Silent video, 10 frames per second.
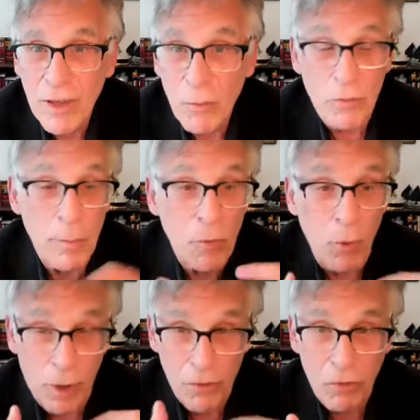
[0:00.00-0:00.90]
It was
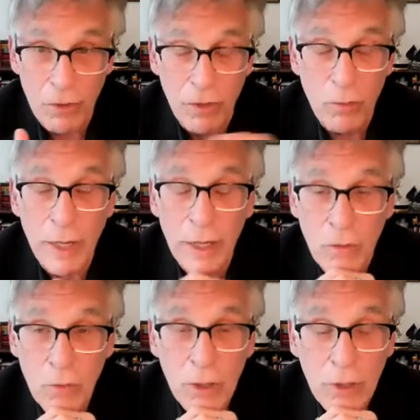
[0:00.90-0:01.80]
before I started writing
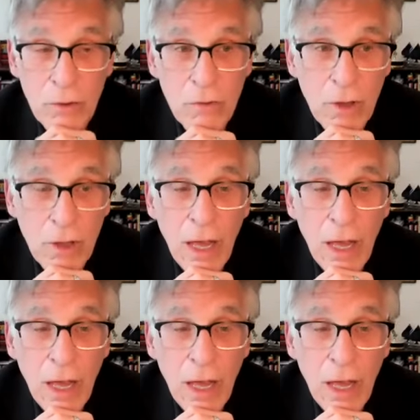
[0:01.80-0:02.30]
thrillers.